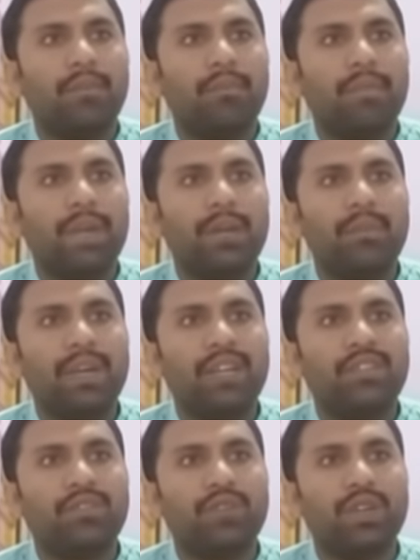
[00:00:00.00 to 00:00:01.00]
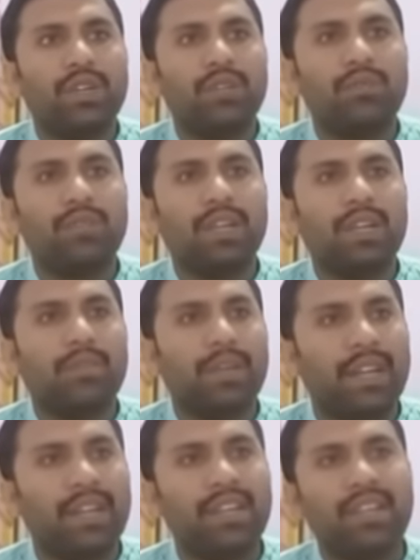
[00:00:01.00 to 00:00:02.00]
Padma is going to the
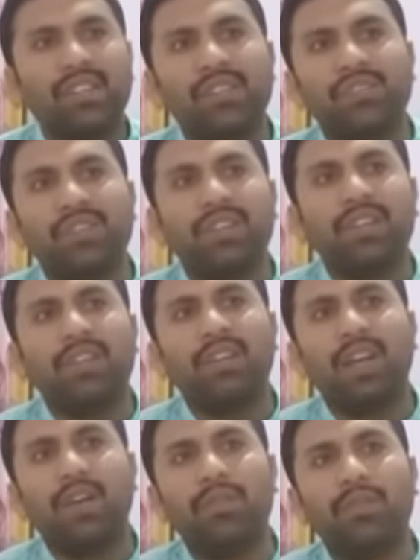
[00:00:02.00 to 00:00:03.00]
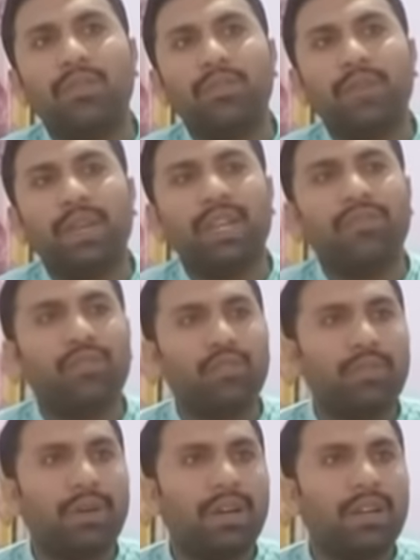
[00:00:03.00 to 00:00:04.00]
library. Children love to play
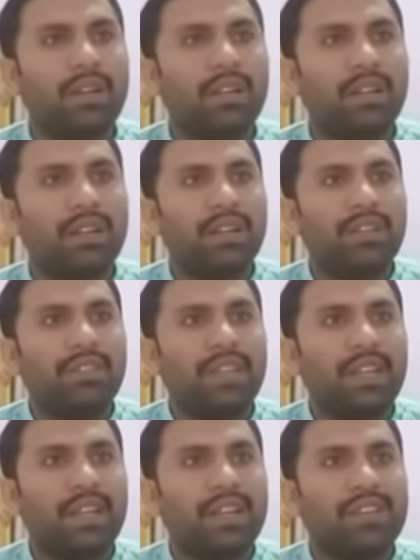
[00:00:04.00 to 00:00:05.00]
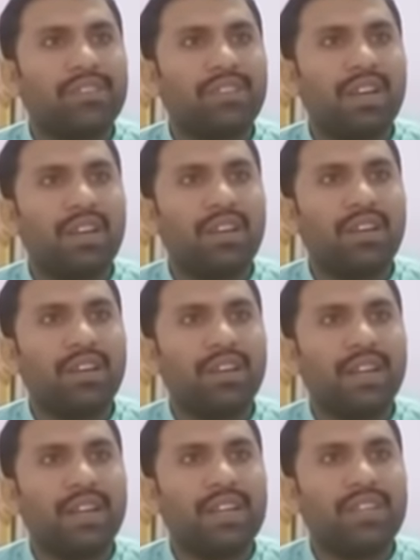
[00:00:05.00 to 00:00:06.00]
football. The lyrics
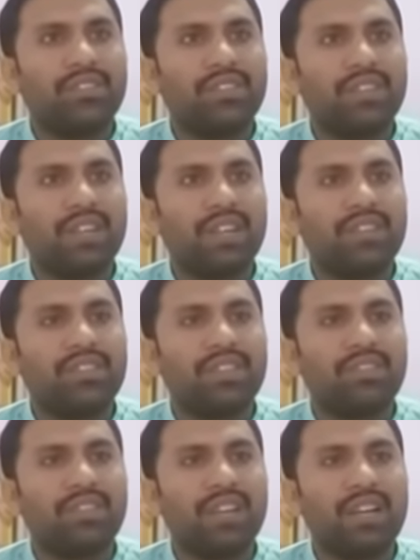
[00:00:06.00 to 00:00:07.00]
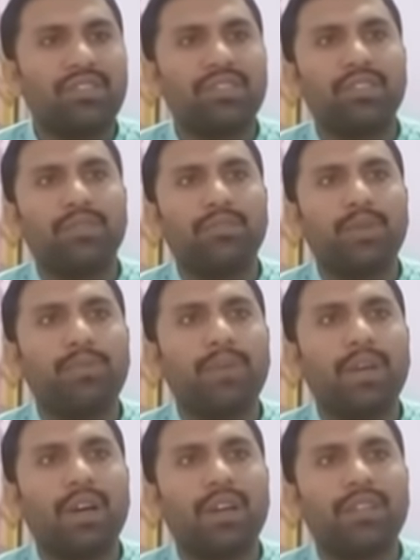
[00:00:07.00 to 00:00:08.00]
narrates realistic songs.
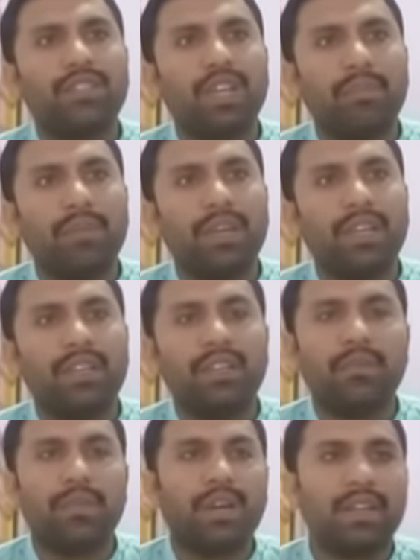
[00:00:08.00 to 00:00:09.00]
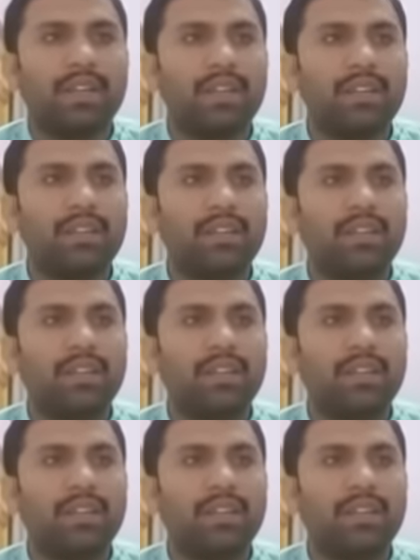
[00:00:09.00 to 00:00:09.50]
People are shopping in the market.